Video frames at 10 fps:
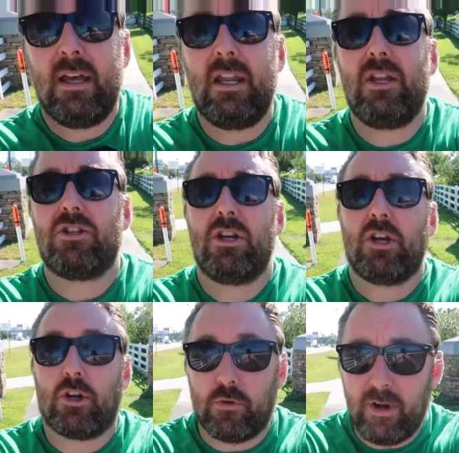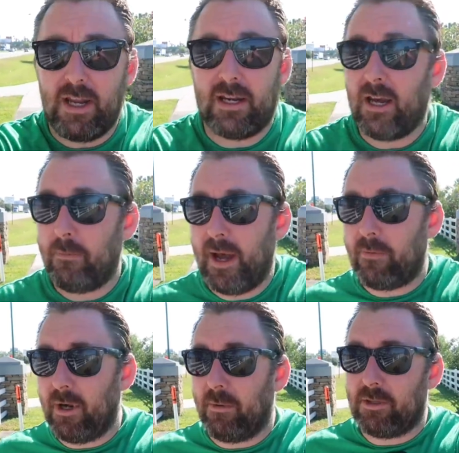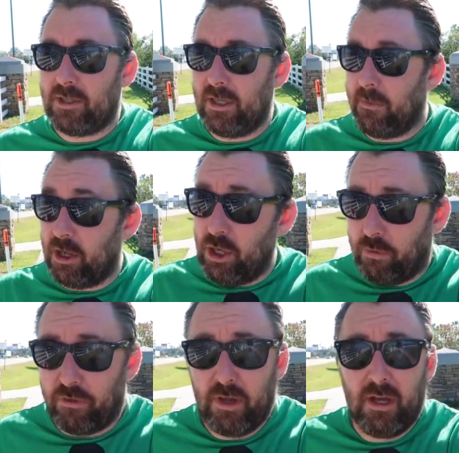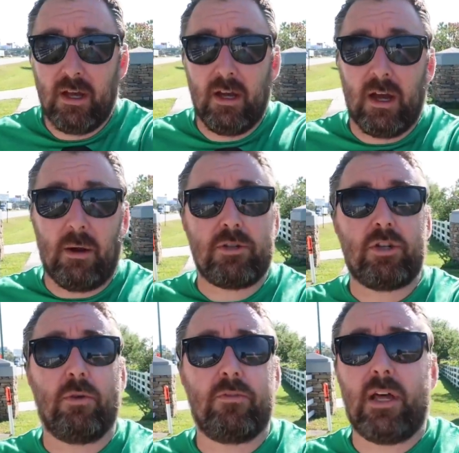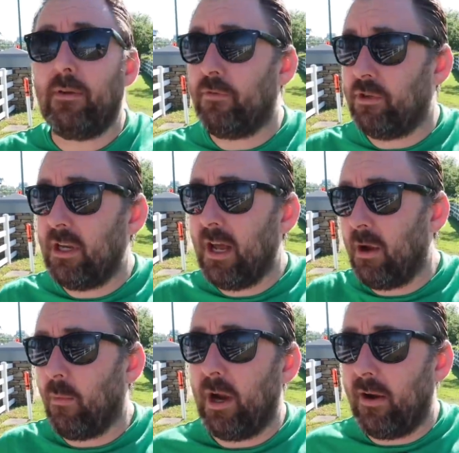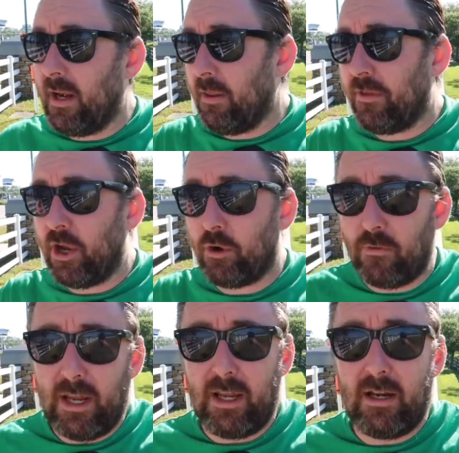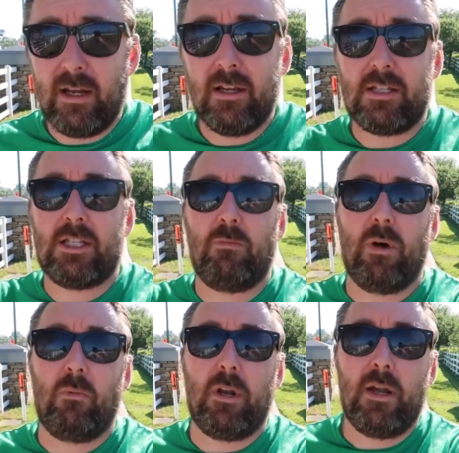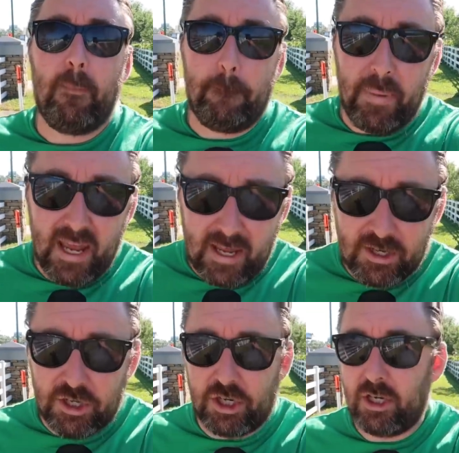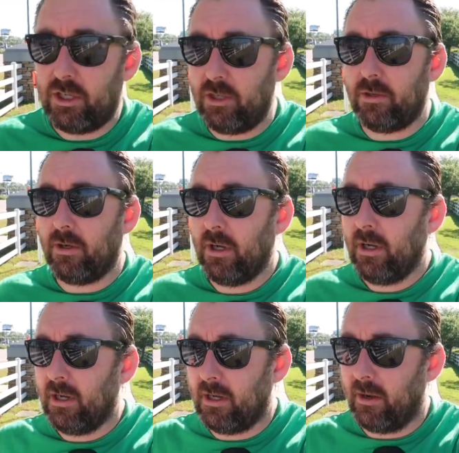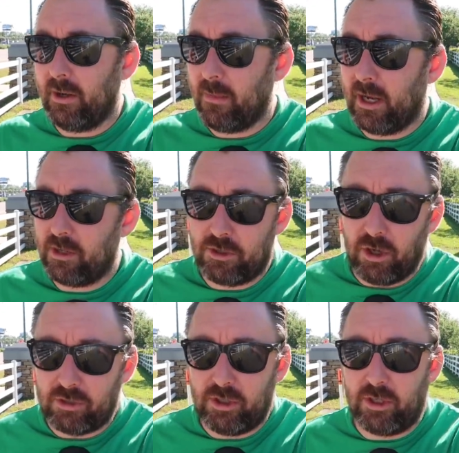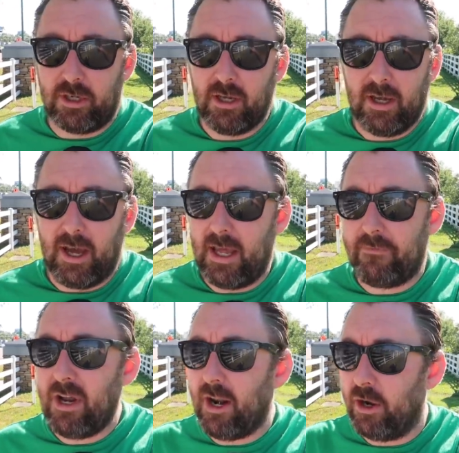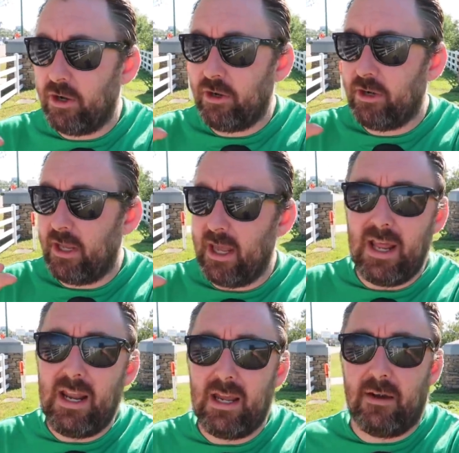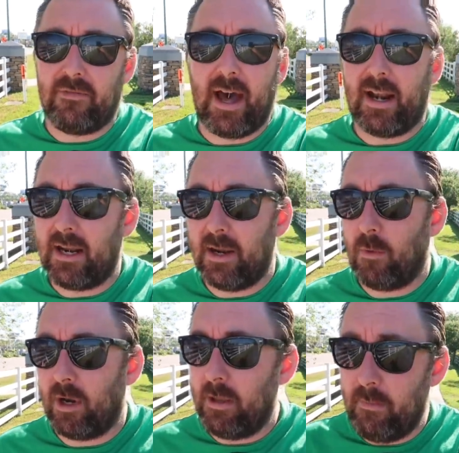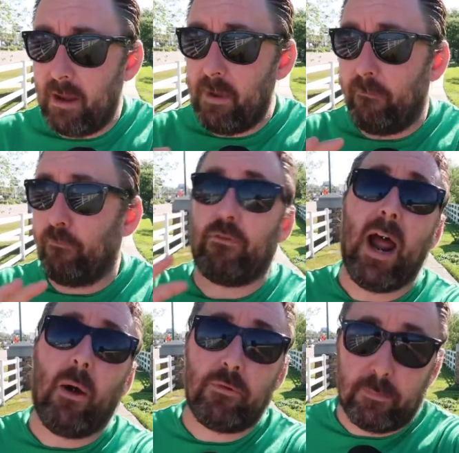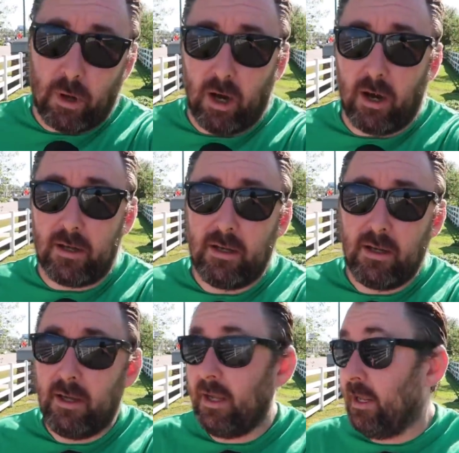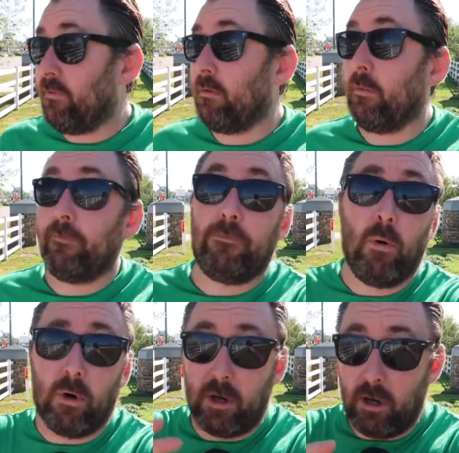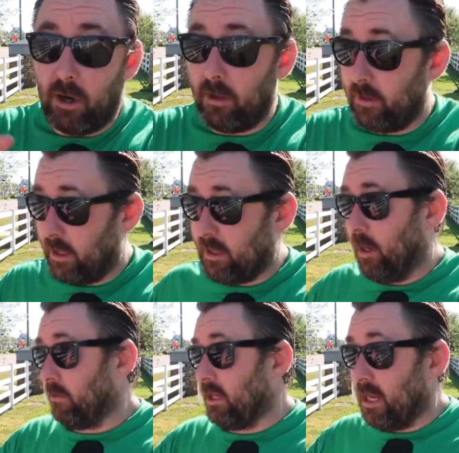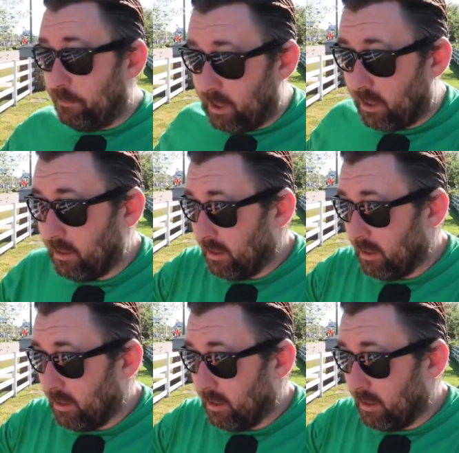it is green. Now back when I was in my youth, I was told that if you did not wear anything green, someone would pinch you. Now in my adulthood, I have not heard any of that anymore. It might be frowned upon even before all the, you know, keeping